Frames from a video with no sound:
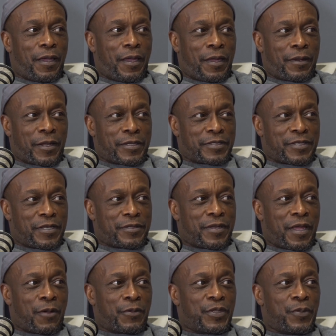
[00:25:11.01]
And I sat
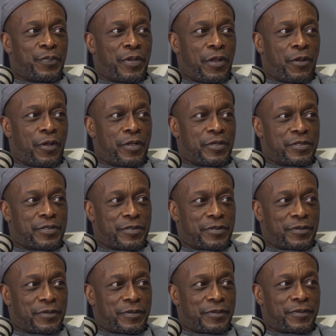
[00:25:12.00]
down with the parents
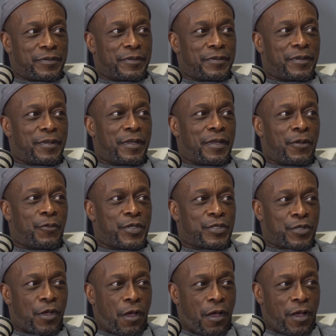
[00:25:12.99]
and we
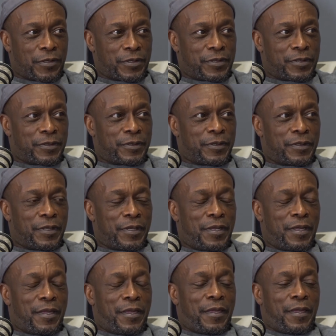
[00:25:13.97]
talked.
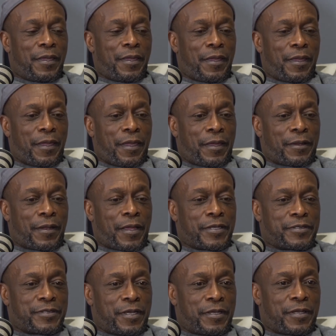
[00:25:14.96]
And I
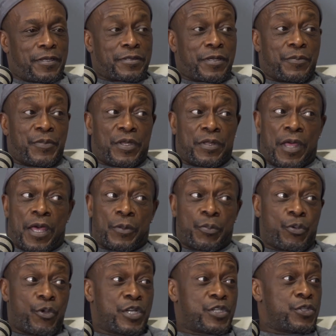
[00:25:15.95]
said, it's going to be a lot of
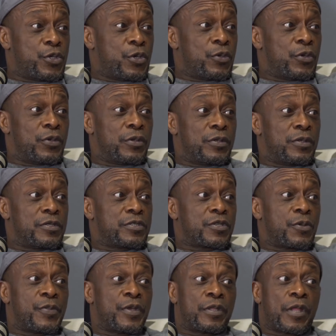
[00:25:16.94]
pressure. It's
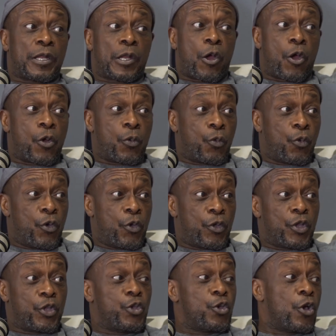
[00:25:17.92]
going to be a lot of hard work.
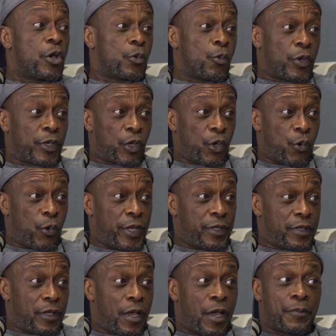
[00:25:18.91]
You're going to want to
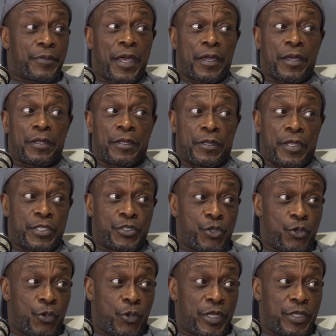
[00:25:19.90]
quit. I'm not going to let you
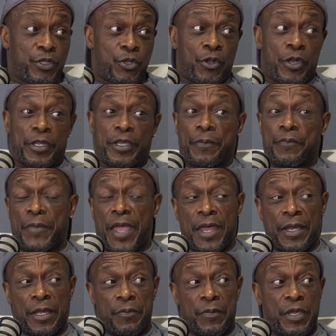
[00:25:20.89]
quit. You're going to get
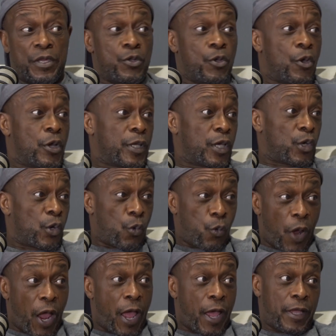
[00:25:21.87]
mad at me. You're going to
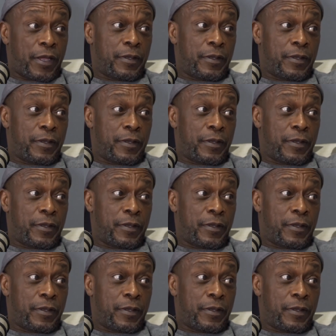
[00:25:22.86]
cry.